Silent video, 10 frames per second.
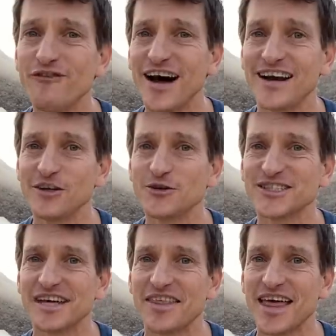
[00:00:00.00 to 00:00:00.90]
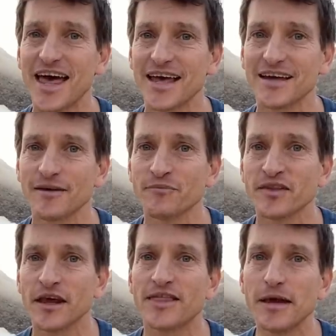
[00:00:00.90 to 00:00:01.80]
values they
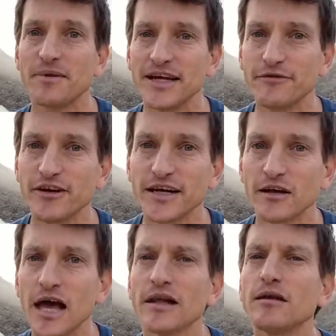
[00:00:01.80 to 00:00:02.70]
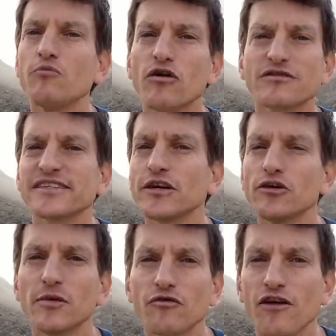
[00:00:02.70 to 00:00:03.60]
believe in, democracy,
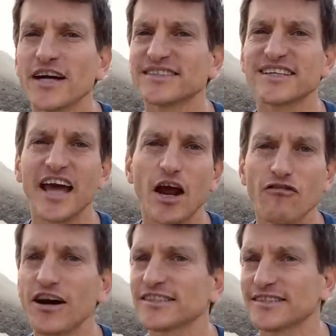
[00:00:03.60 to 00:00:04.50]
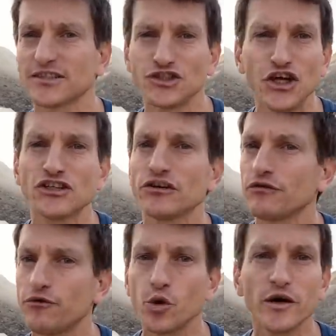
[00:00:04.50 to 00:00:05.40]
human rights, gay rights, gender
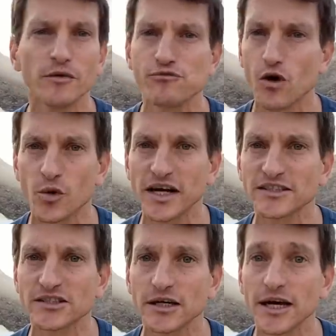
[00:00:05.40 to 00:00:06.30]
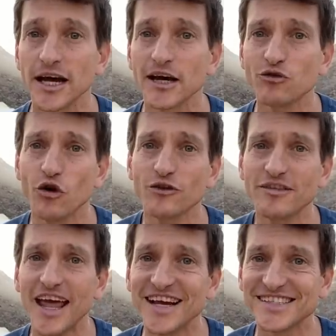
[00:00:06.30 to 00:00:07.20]
fluid pronouns, don't
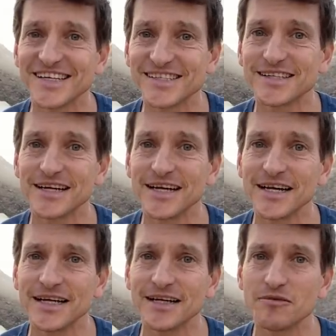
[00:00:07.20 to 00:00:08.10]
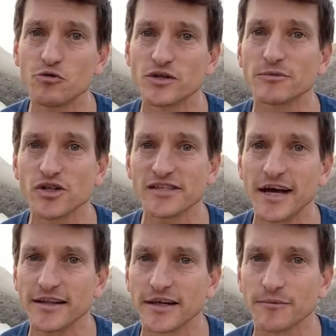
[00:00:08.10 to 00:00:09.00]
exist in Muslim
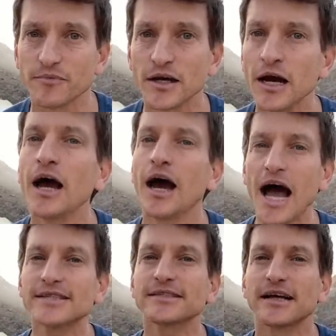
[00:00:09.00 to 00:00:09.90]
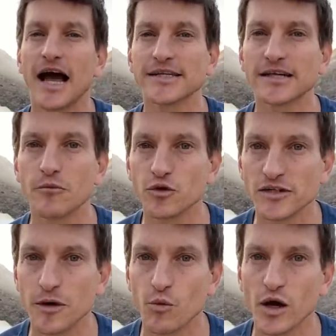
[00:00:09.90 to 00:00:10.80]
society. Ask a
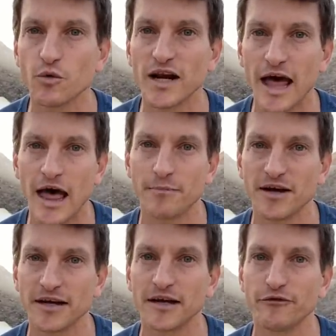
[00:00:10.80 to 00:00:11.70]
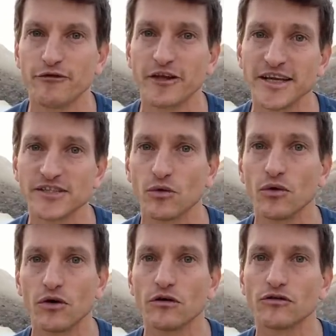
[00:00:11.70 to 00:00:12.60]
Muslim what will happen if his
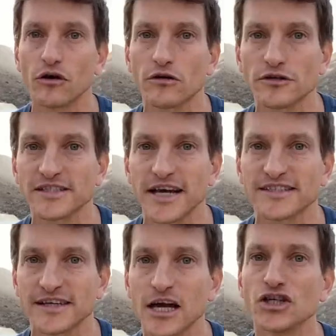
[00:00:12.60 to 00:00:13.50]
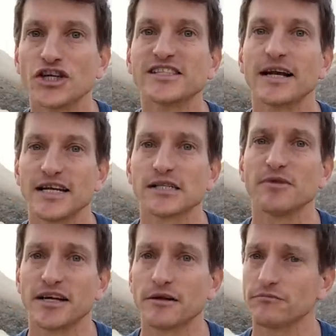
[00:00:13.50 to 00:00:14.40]
or her daughter says she's a
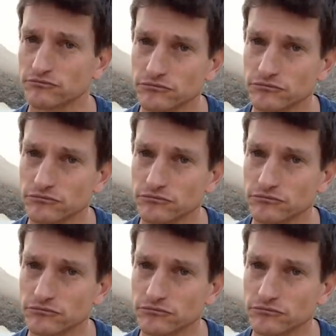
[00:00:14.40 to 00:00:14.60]
lesbian.